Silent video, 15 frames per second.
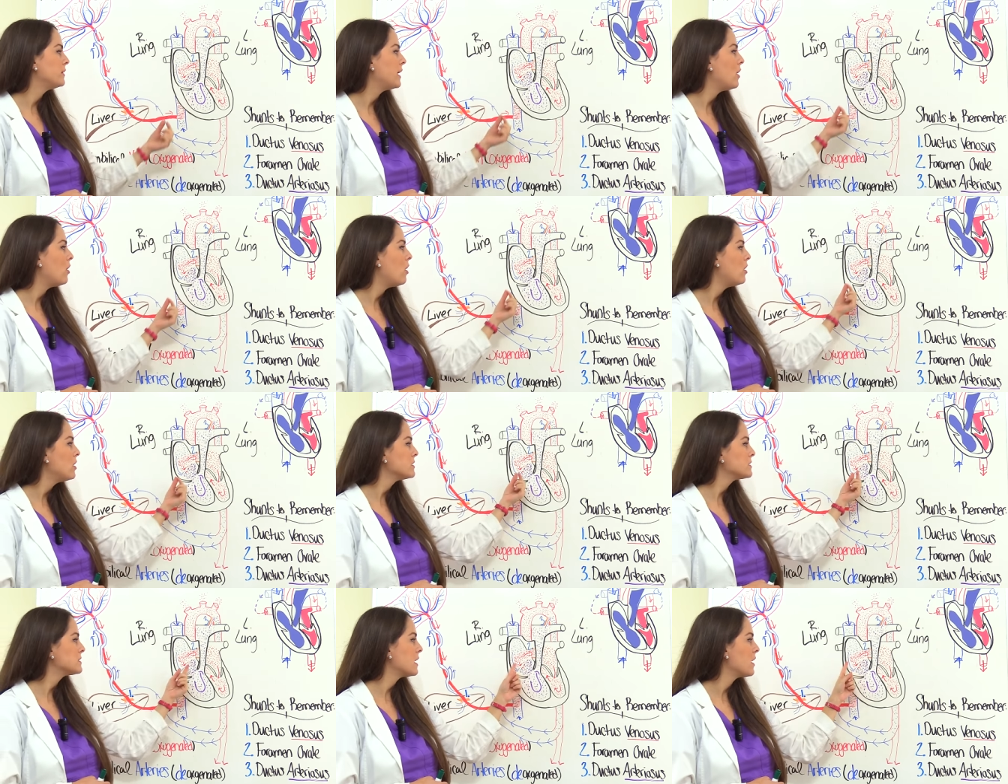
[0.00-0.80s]
Now
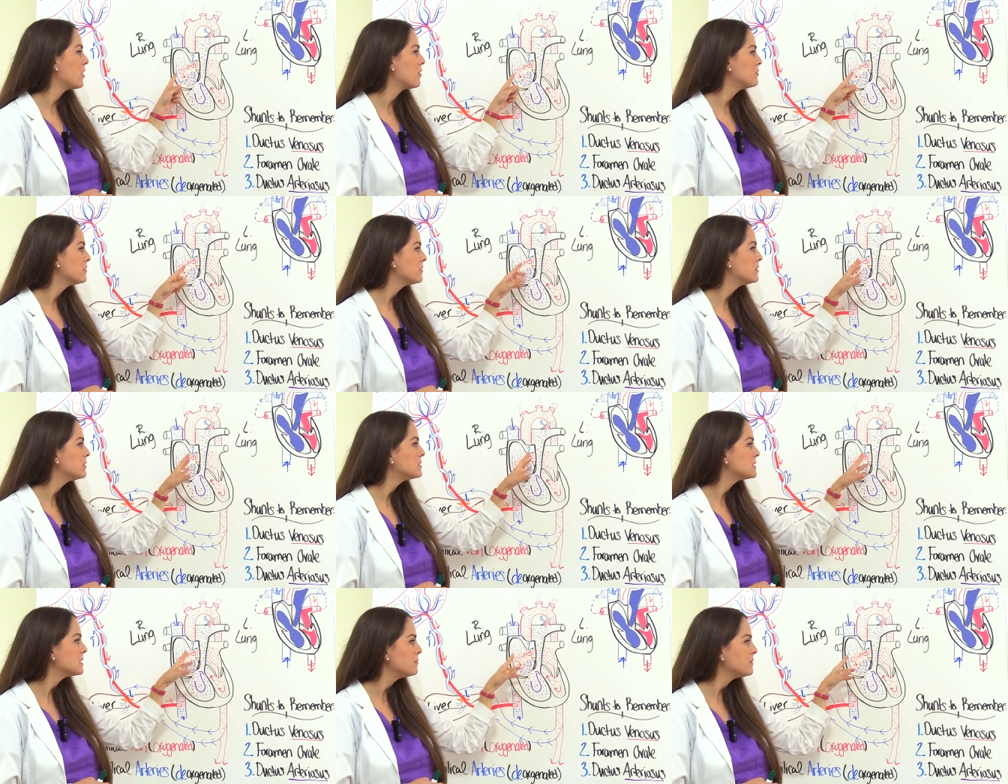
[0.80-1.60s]
also,
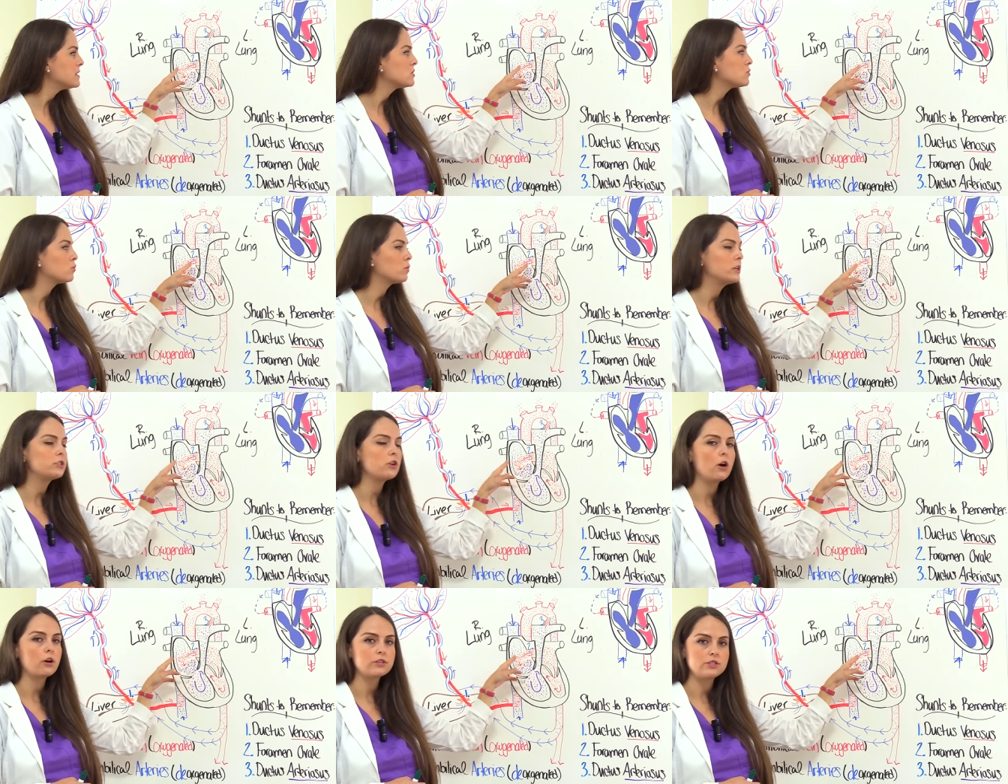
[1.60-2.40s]
some of this rich
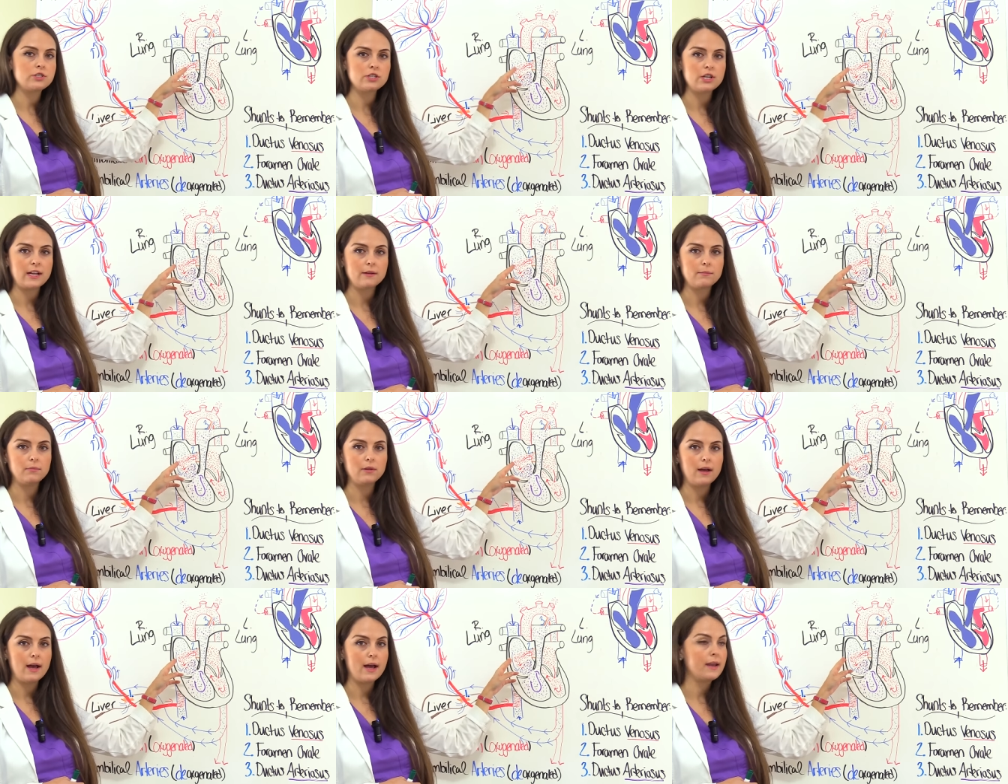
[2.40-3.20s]
oxygenated
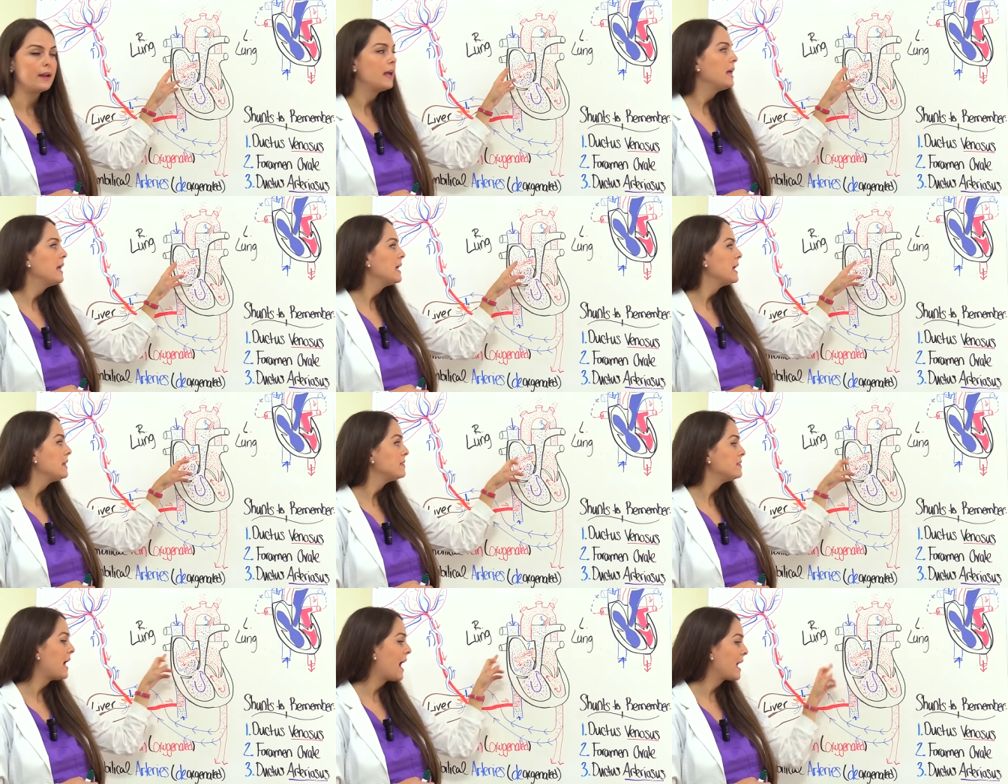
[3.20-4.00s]
blood
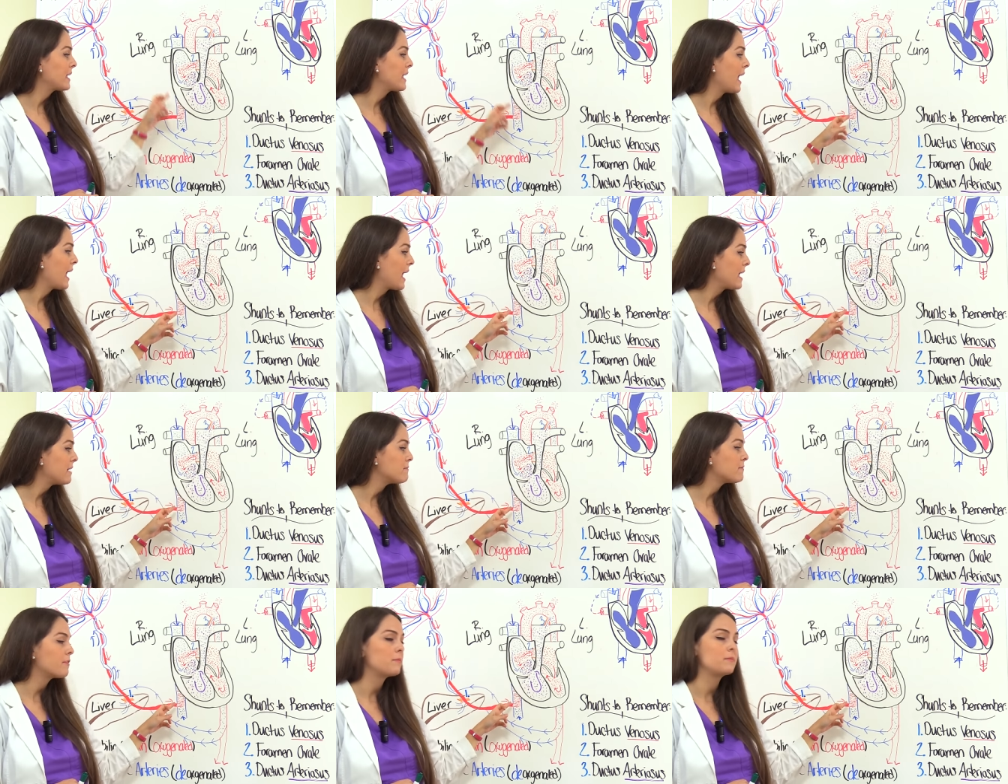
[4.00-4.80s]
that
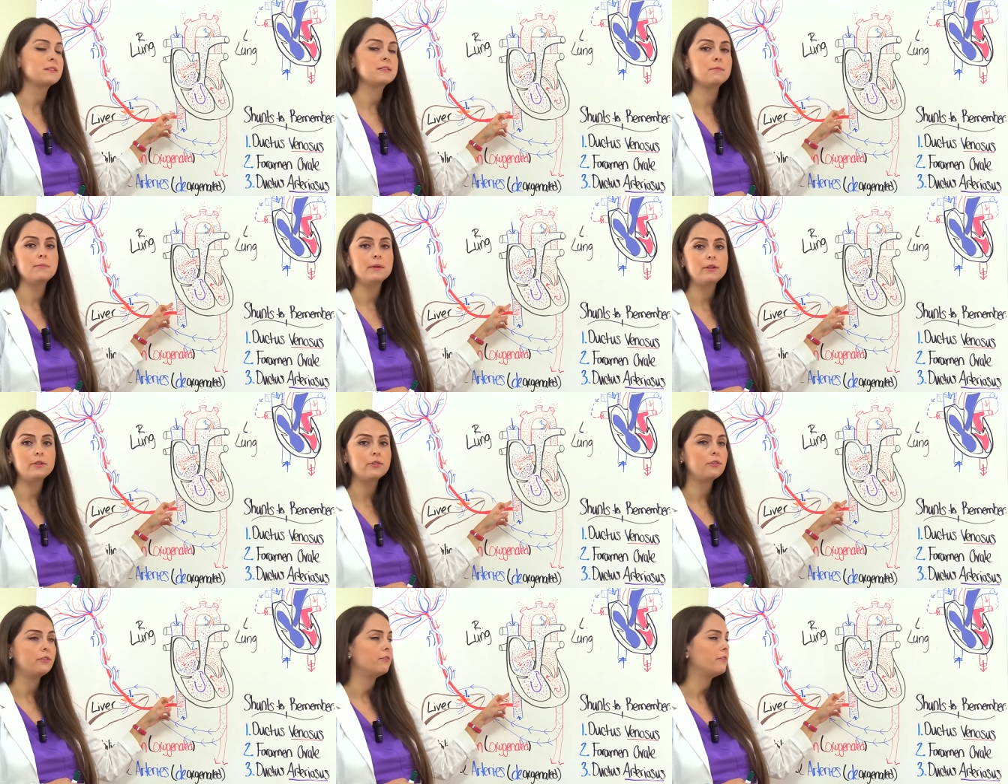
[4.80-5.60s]
came from this
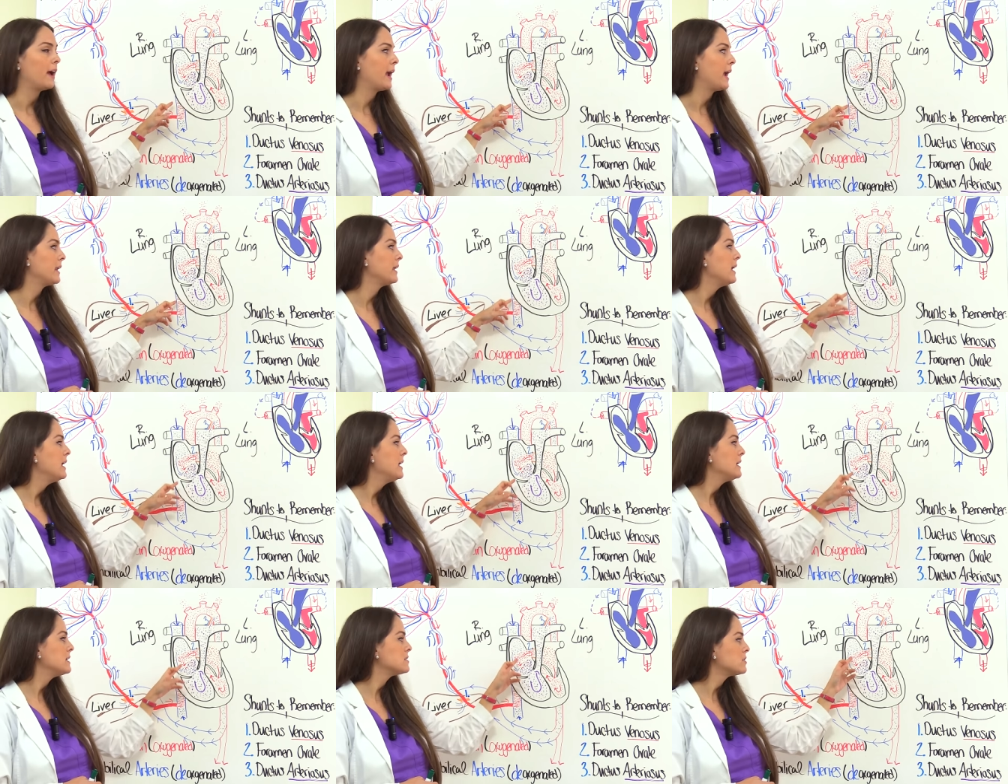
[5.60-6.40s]
umbilical vein
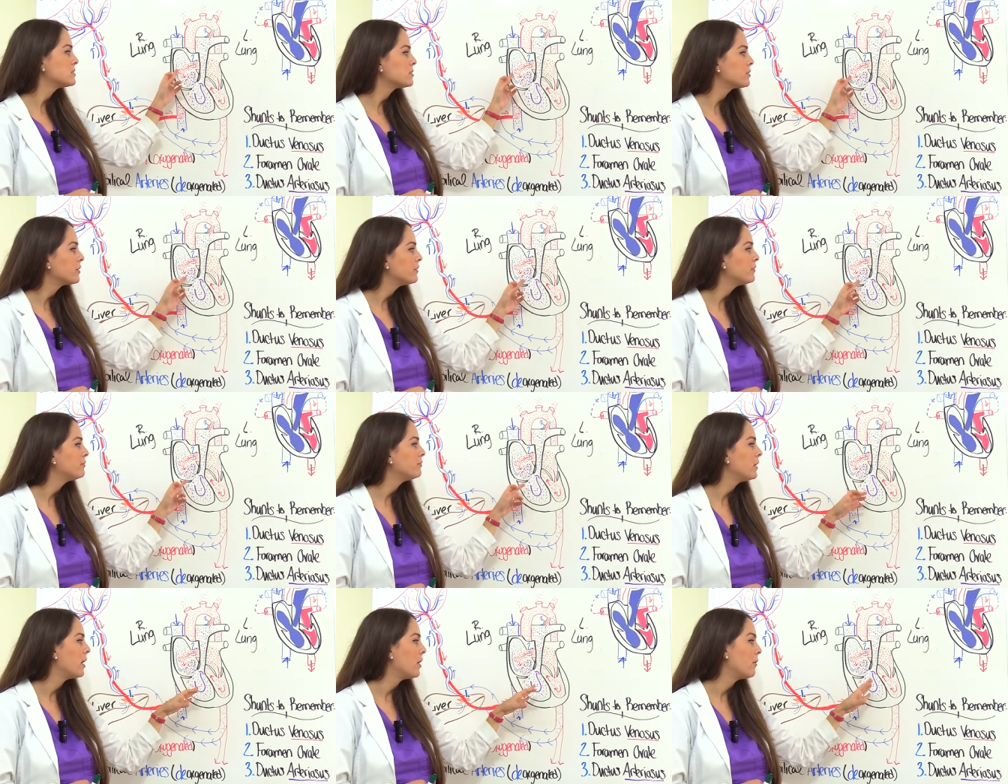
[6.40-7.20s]
is also going to
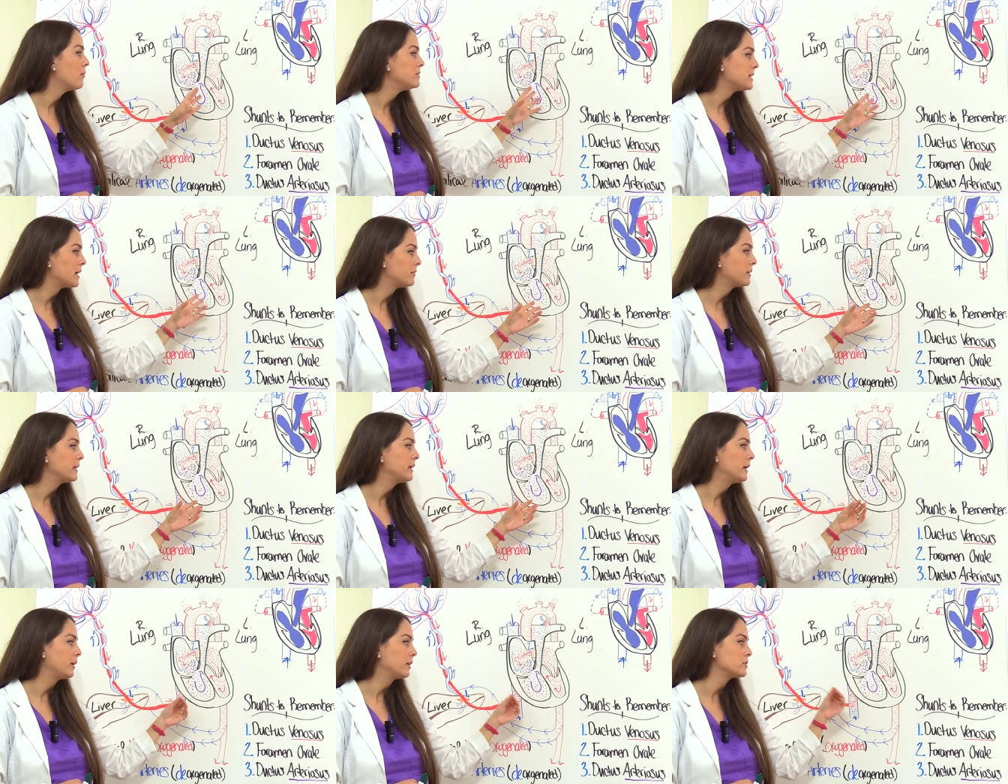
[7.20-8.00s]
flow down
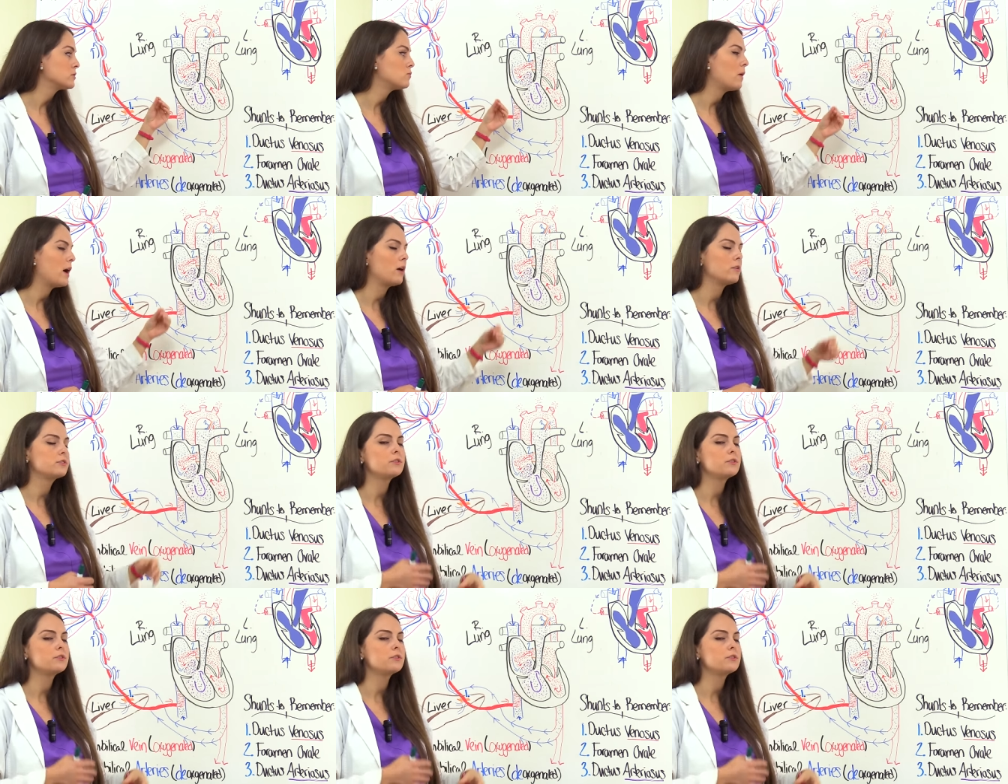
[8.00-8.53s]
in here as well.